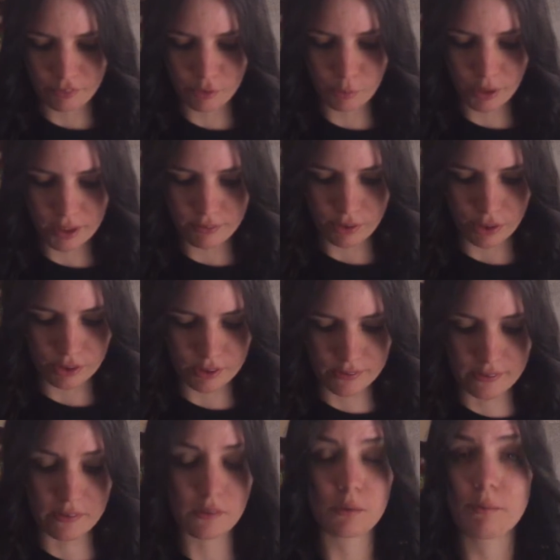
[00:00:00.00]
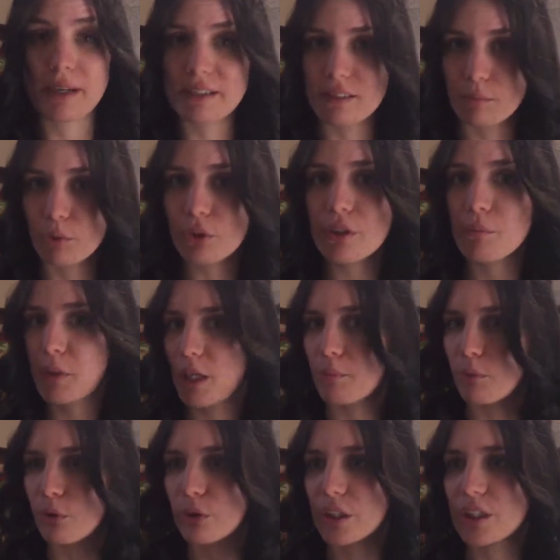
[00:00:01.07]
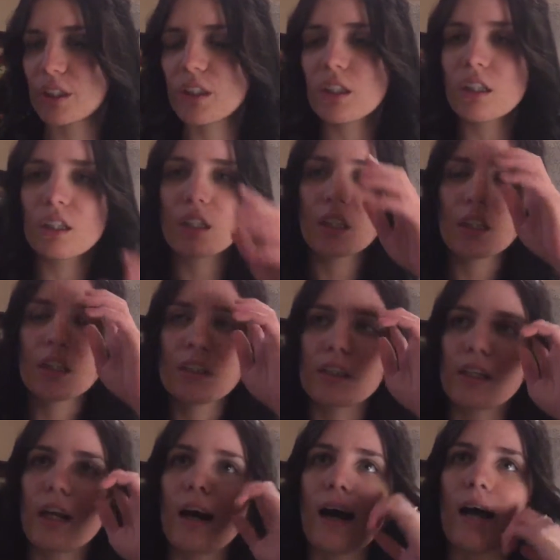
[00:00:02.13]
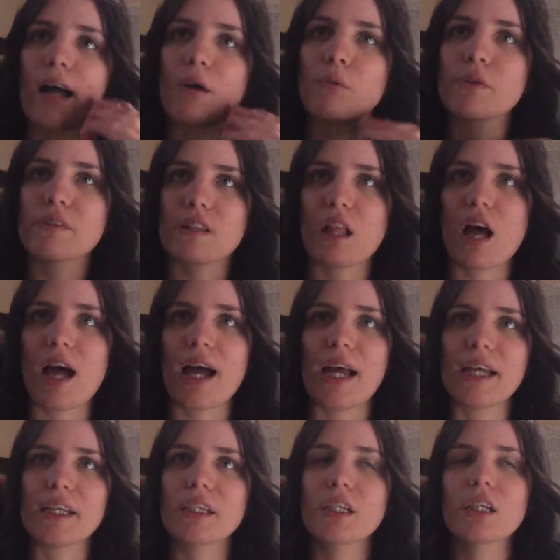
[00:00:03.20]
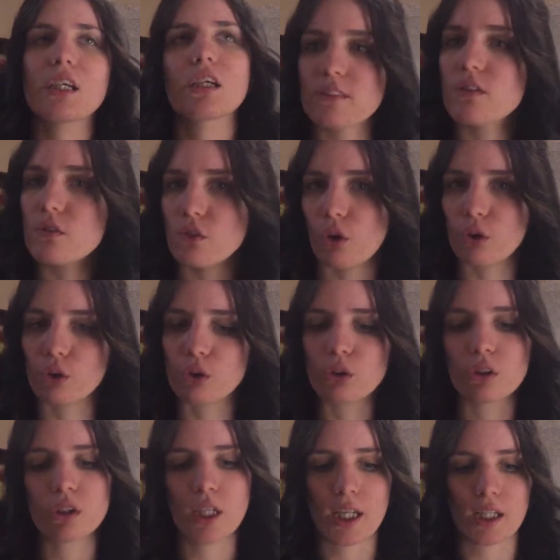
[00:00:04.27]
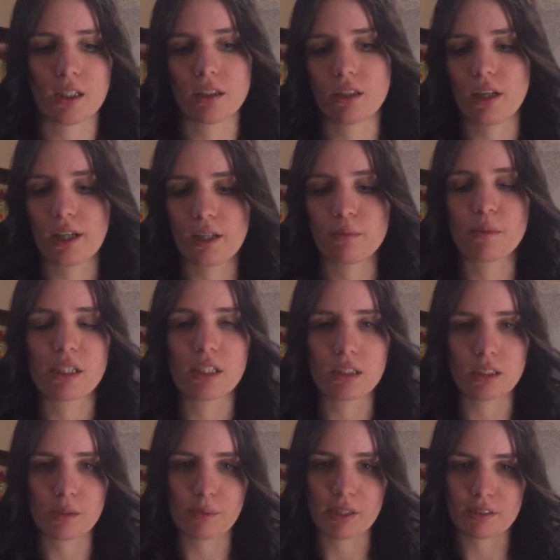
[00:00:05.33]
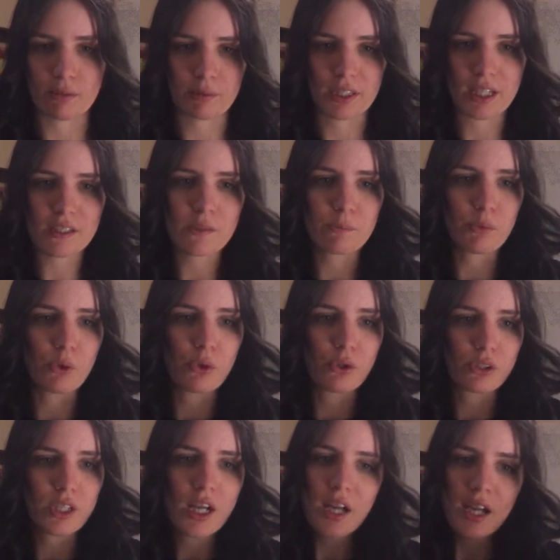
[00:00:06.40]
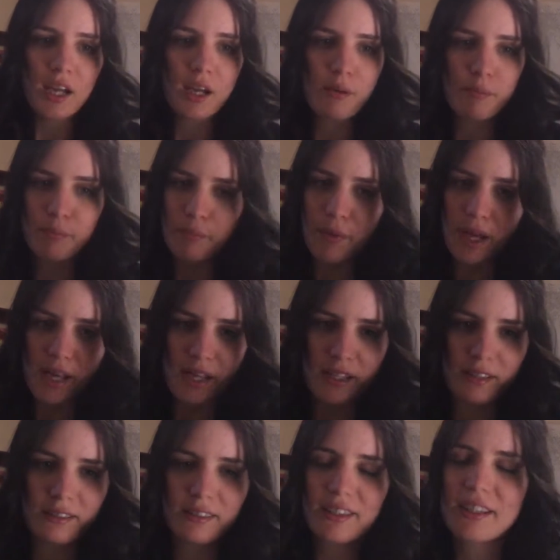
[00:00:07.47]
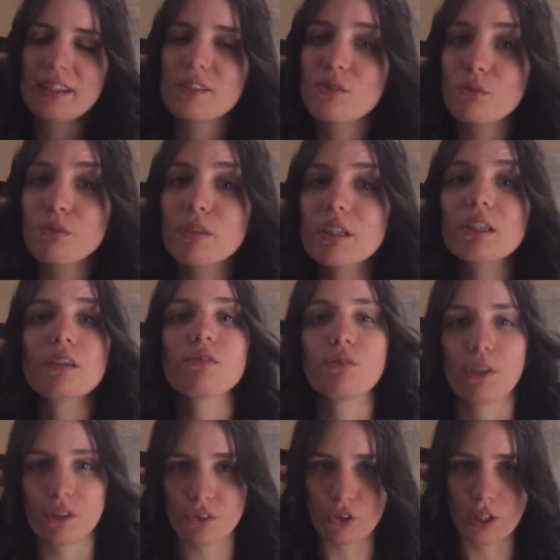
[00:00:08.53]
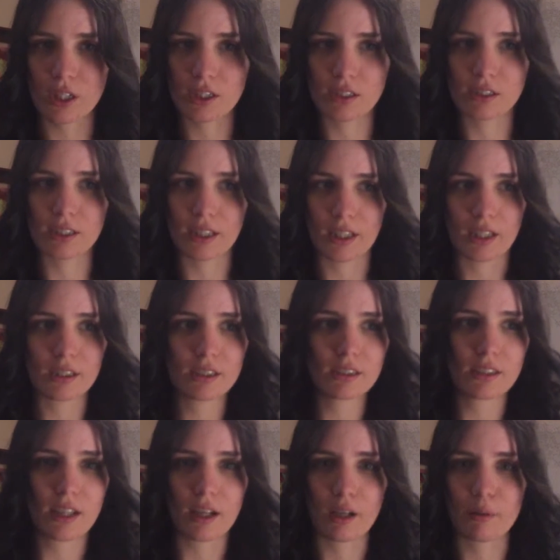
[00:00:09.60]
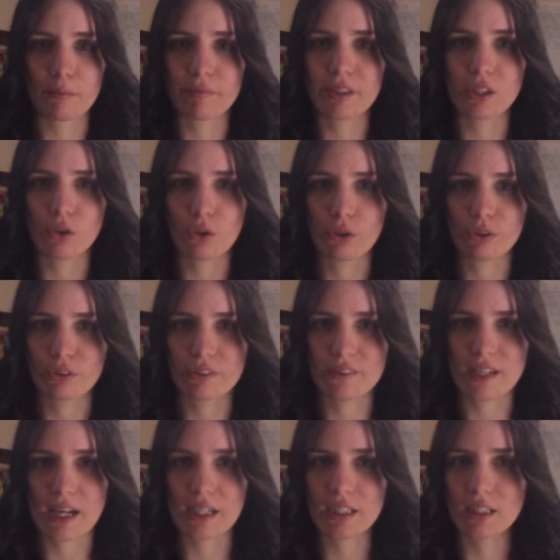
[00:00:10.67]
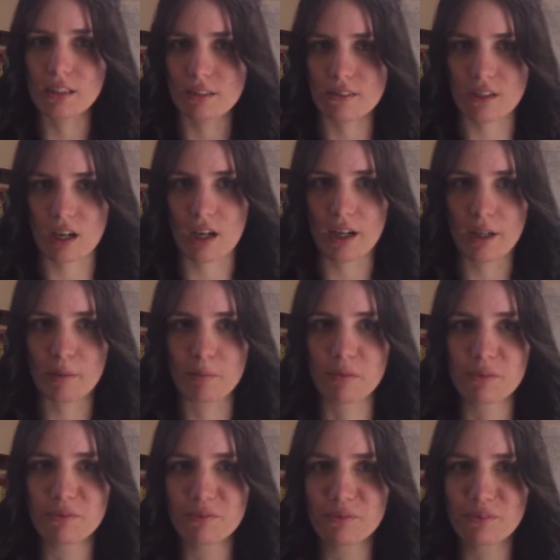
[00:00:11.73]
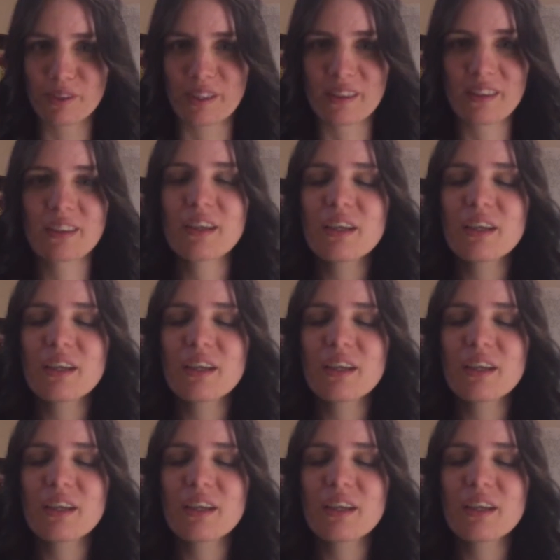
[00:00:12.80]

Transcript: from what I've heard, this is an amazing book, and when I bought it, the guy was like, this is so good, and I immediately picked up the next book. And he's really frustrated that the author is taking his time with